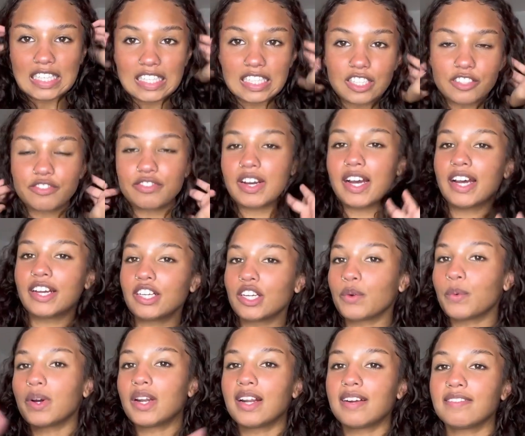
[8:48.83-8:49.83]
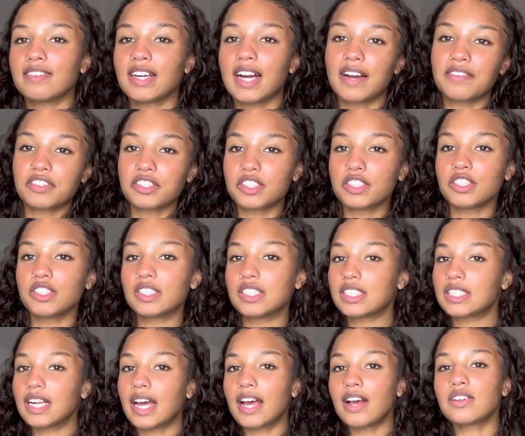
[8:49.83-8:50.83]
defined or whatever after
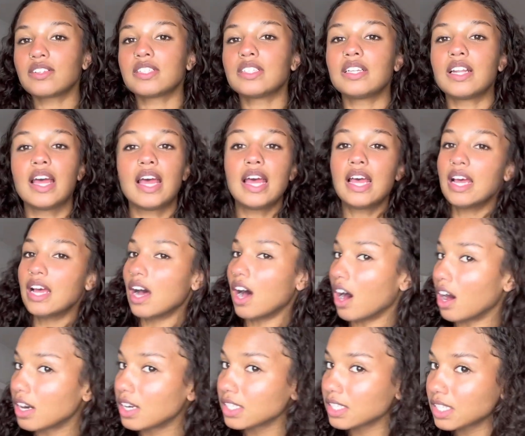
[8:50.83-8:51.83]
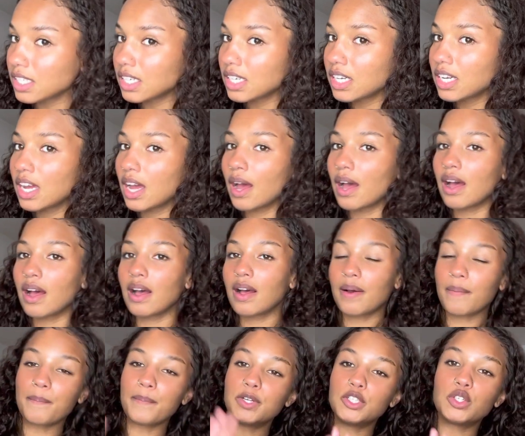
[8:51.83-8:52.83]
styles, and honestly,
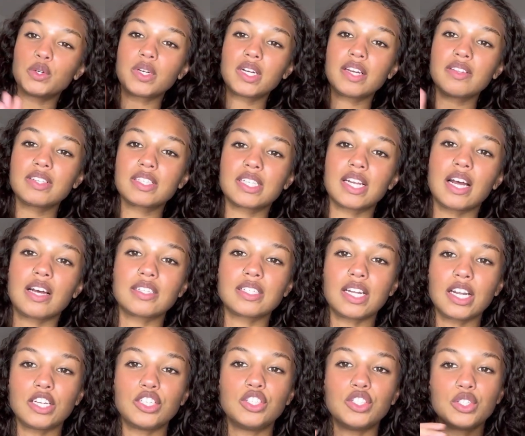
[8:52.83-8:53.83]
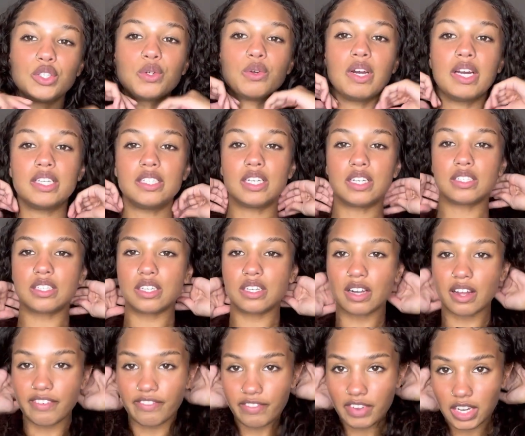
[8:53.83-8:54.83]
majority of the styles that I do, it
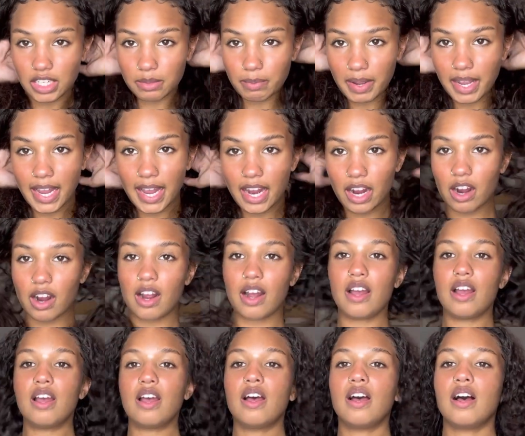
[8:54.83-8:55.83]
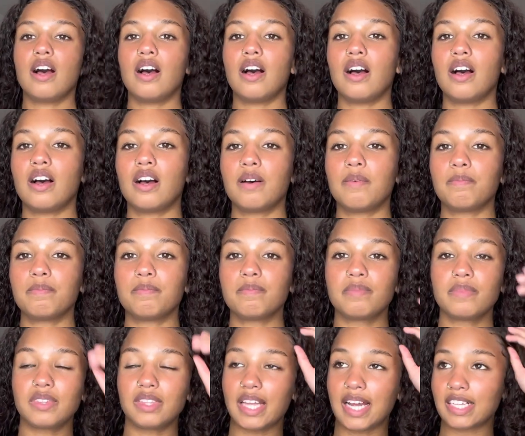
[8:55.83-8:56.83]
doesn't affect my hair.
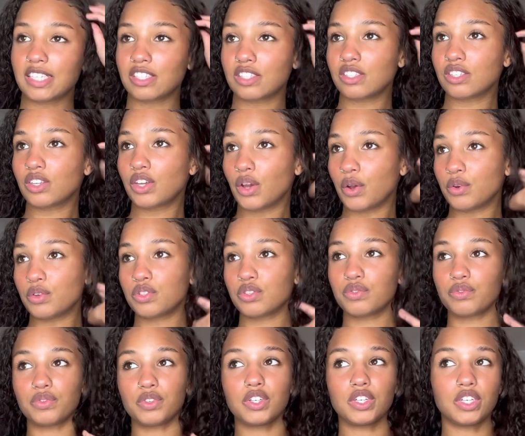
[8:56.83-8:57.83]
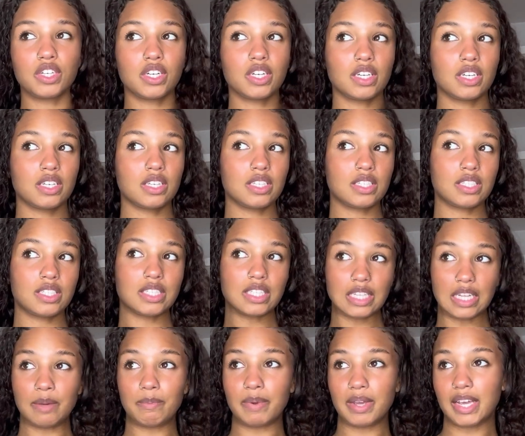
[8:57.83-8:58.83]
That goes for
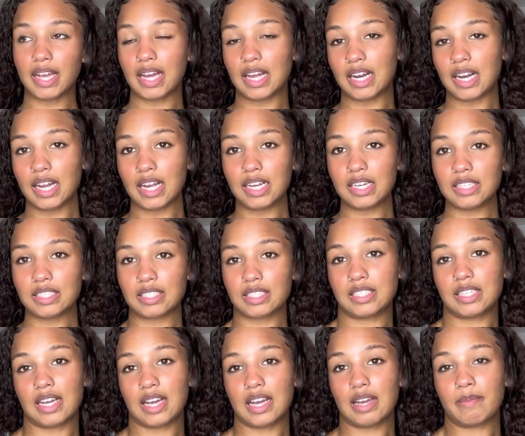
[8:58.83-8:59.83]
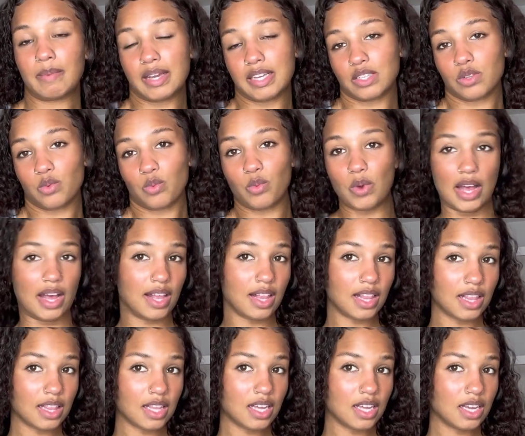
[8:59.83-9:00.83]
sleeping at night time as
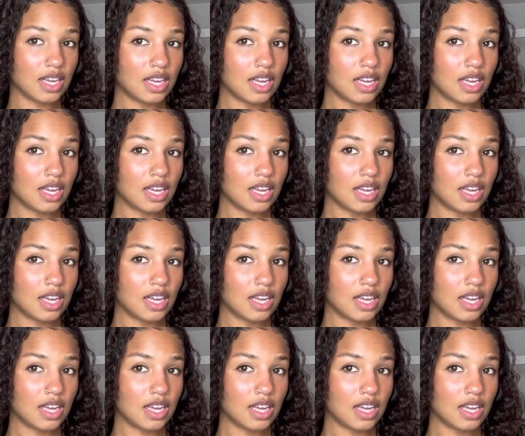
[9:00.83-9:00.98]
well,